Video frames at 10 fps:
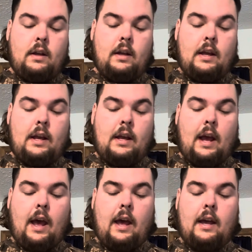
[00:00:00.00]
He
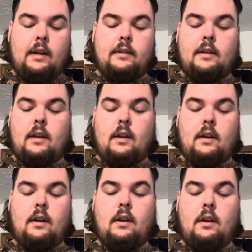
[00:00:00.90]
has
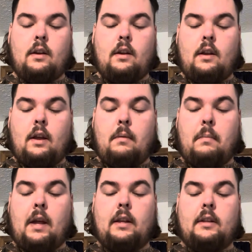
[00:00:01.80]

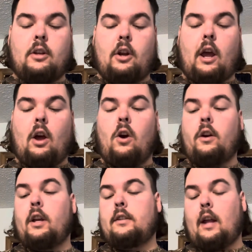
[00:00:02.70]
made these on a
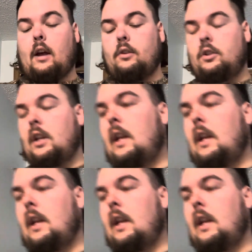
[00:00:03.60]
Arky style jig